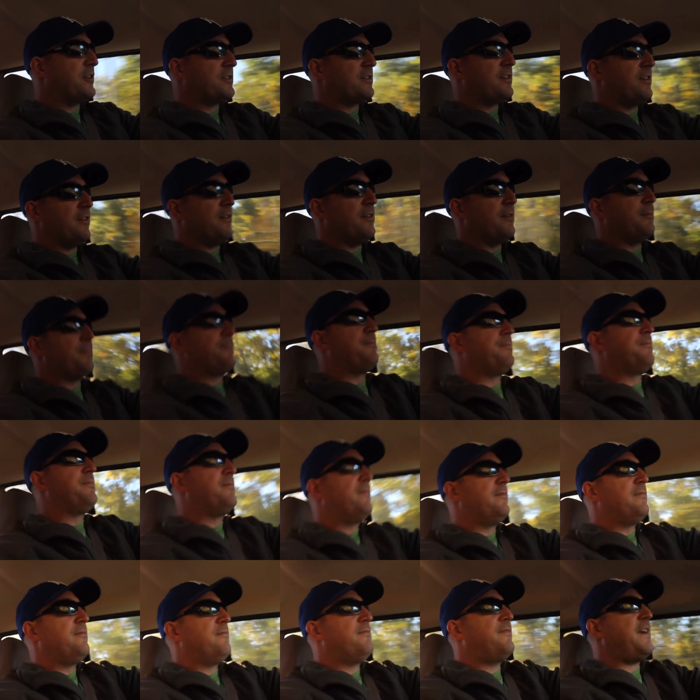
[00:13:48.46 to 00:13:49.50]
took the
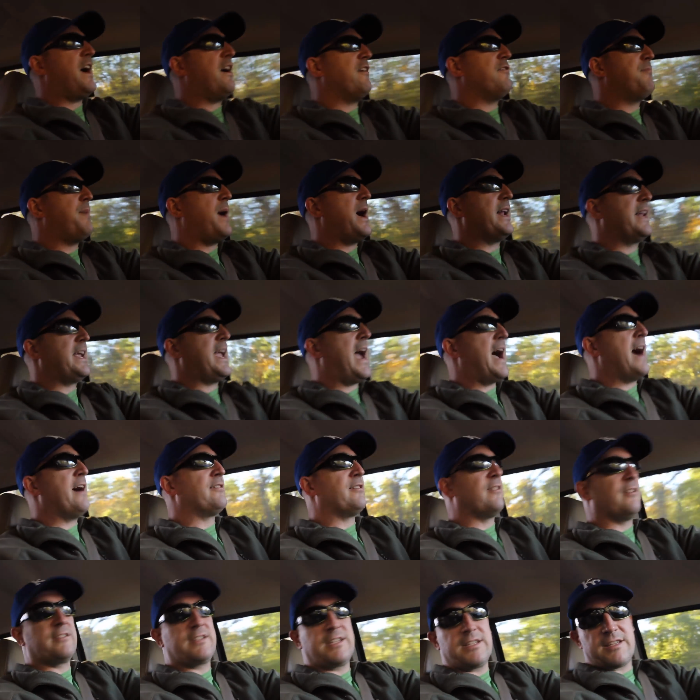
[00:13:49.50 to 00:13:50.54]
valve body out
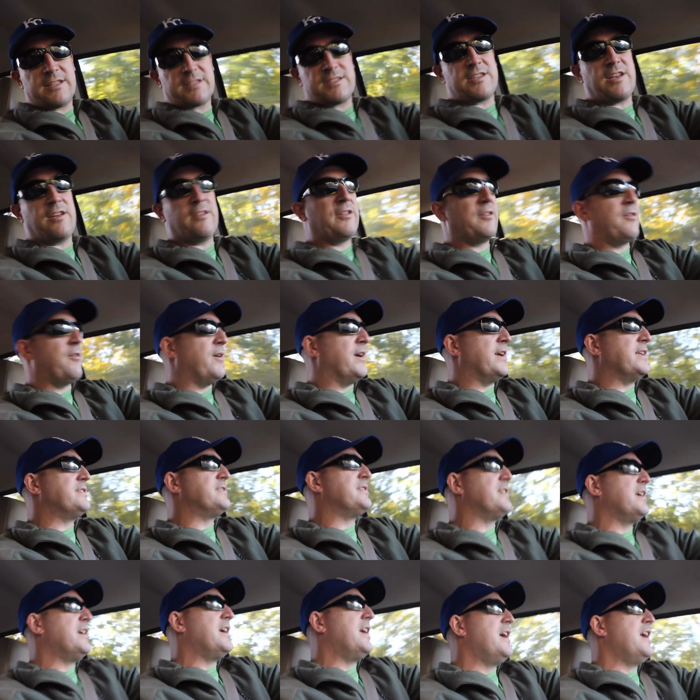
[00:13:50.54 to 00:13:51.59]
and looked at the
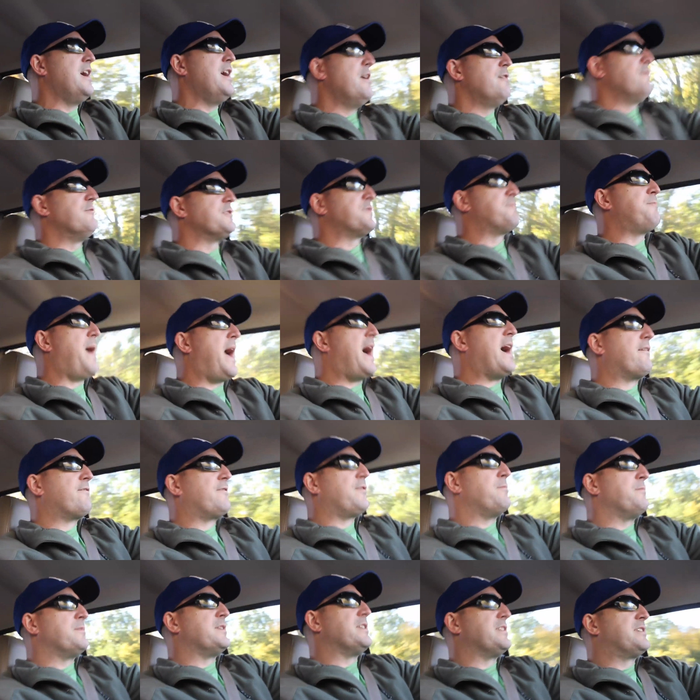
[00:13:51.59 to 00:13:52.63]
solenoids it was back
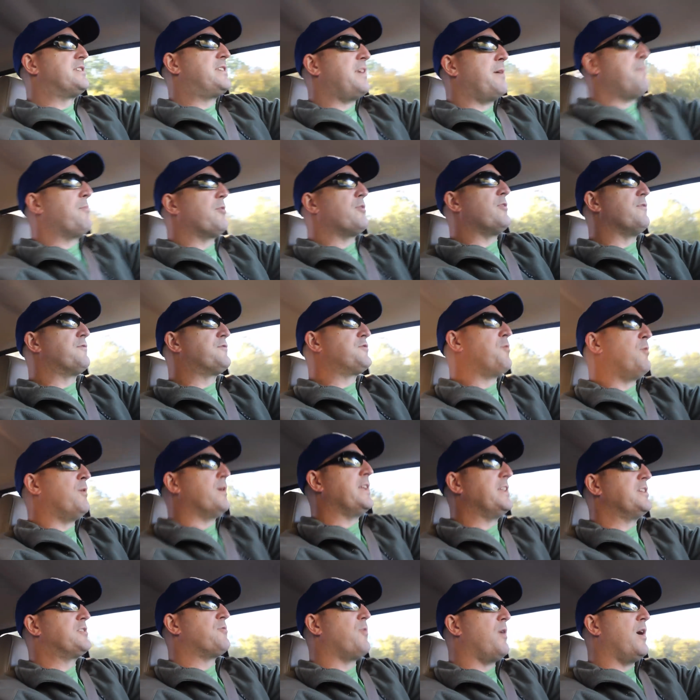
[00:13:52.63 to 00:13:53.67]
from December of
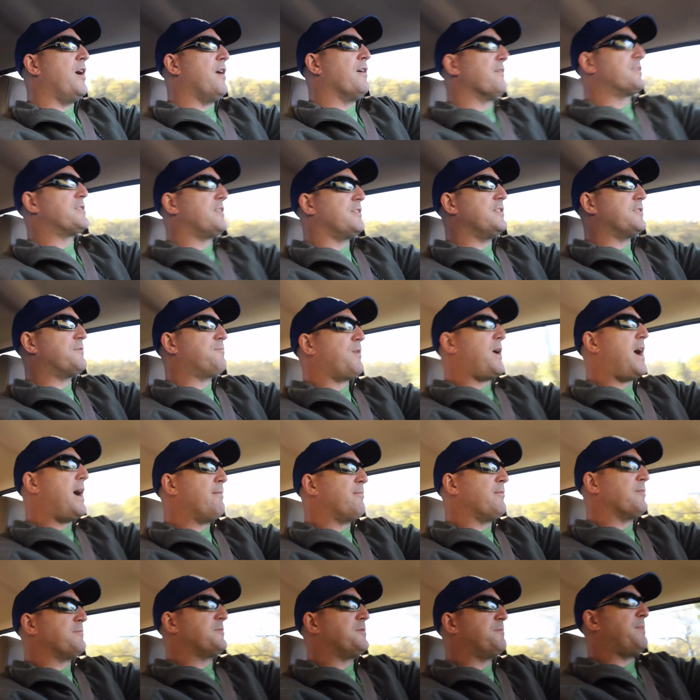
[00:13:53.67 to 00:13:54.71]
2012 so this
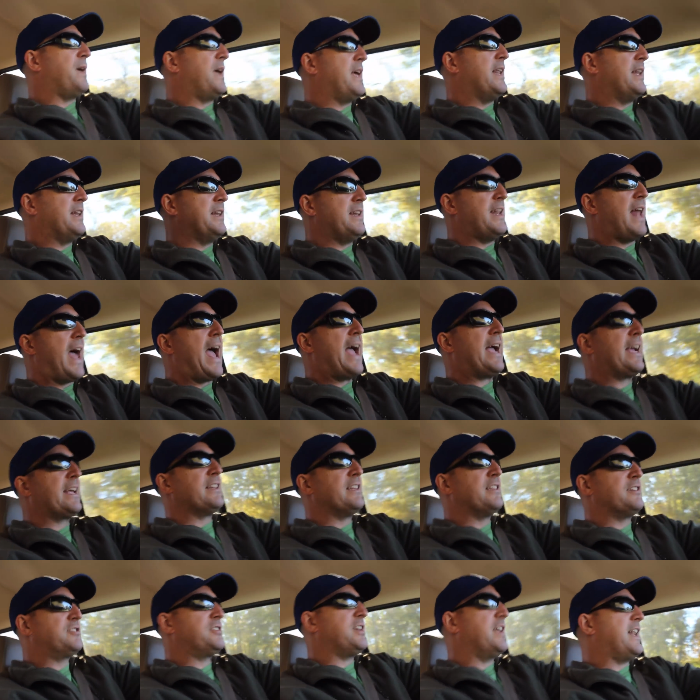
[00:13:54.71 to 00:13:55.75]
problem's been
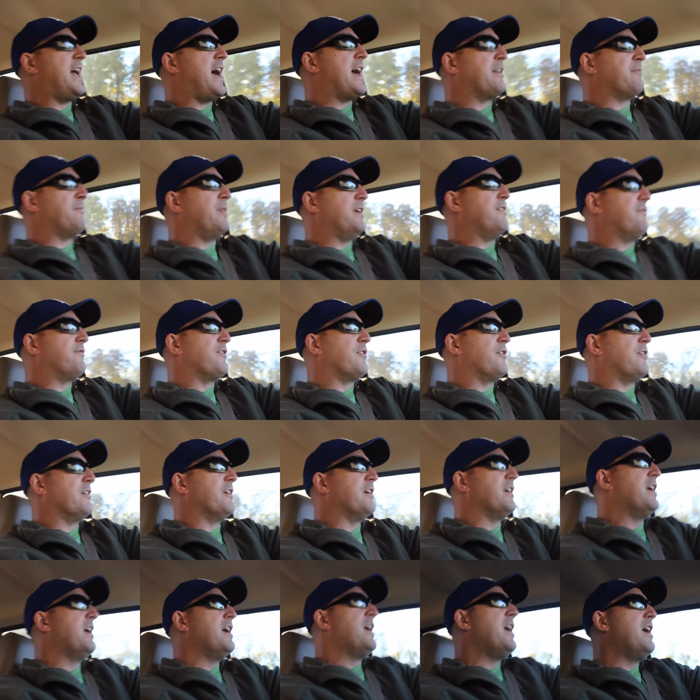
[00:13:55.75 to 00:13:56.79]
nagging the shit out of me
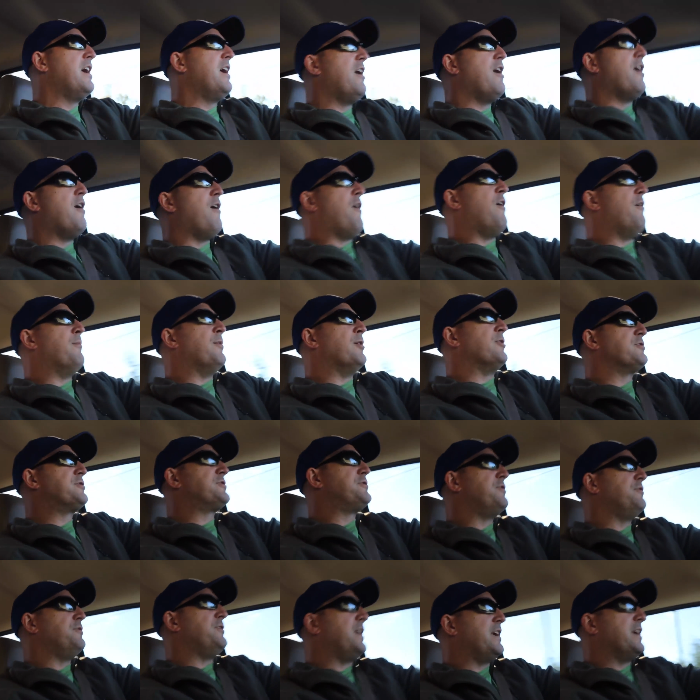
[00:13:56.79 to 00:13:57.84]
for
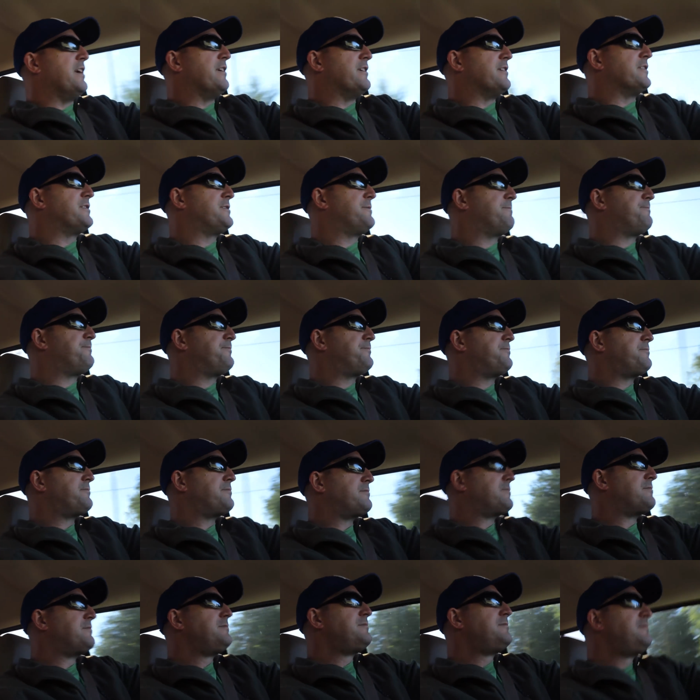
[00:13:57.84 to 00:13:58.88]
almost two years
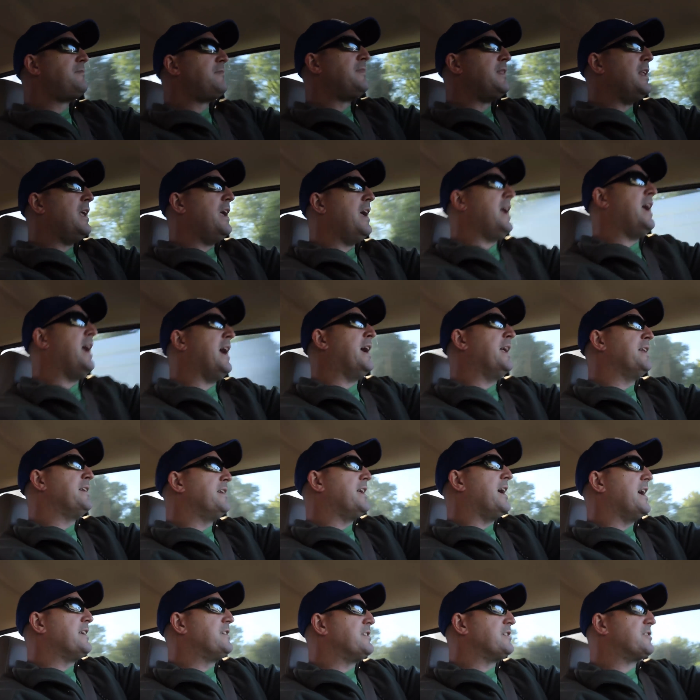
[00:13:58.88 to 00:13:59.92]

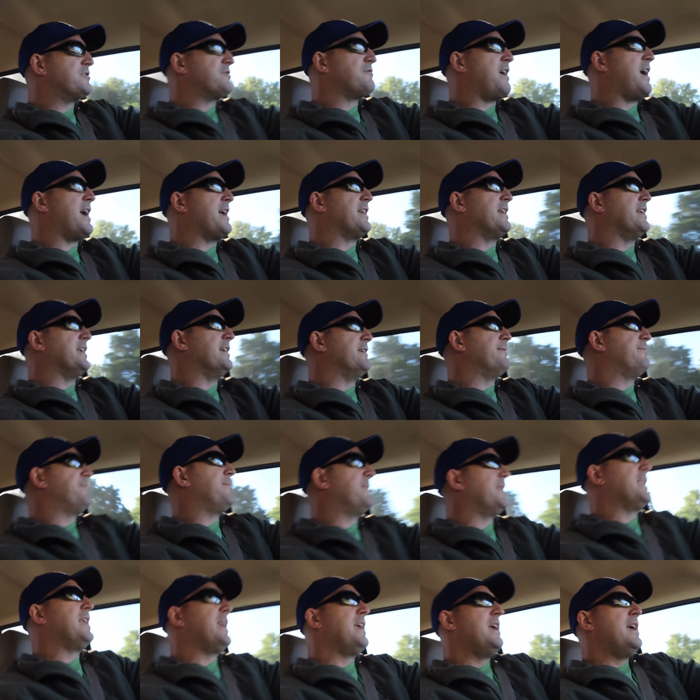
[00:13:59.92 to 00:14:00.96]
and uh, just trying
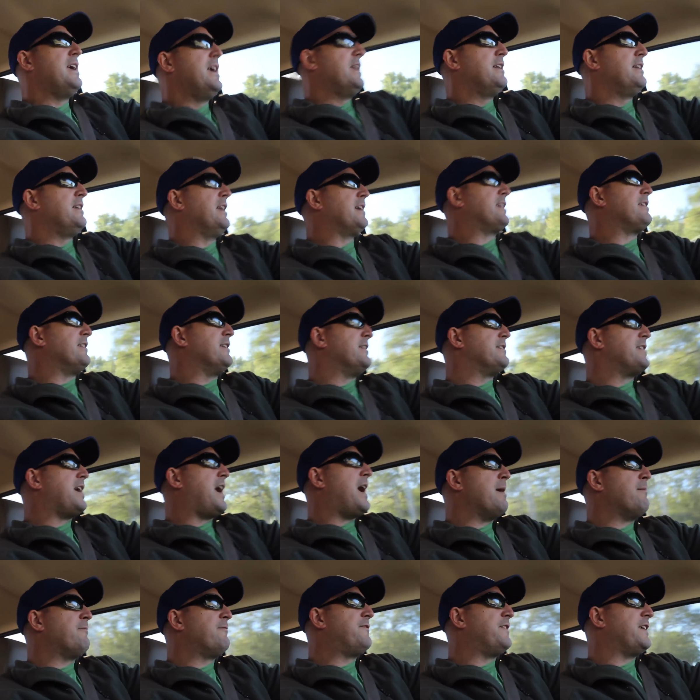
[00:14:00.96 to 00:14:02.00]
to nickel and
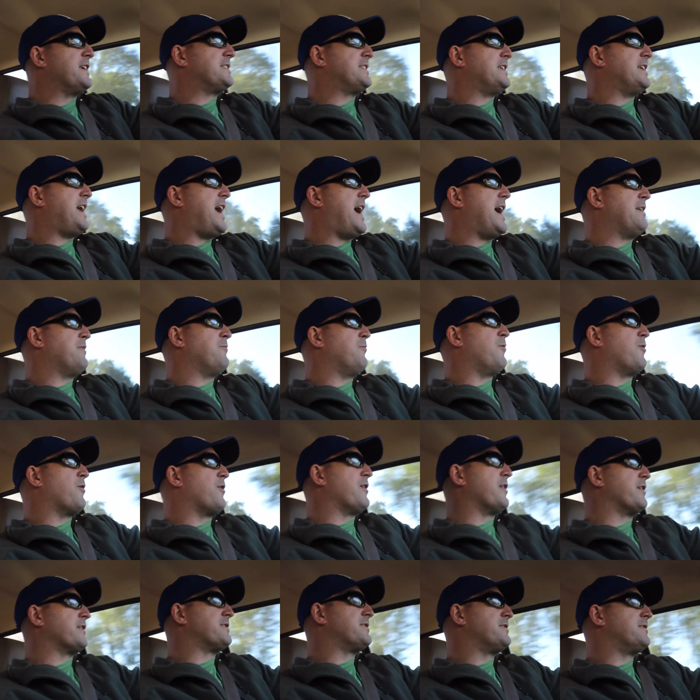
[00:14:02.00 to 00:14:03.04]
dime fix it hadn't
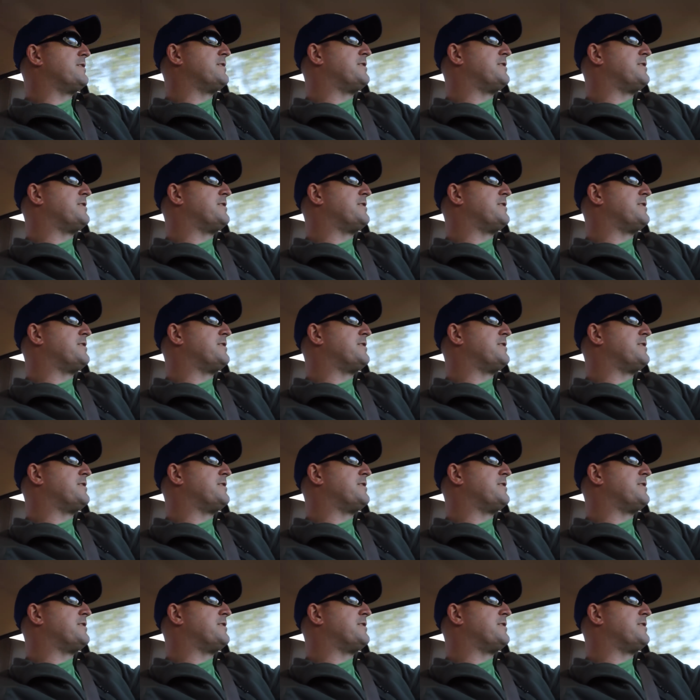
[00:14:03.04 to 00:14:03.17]
worked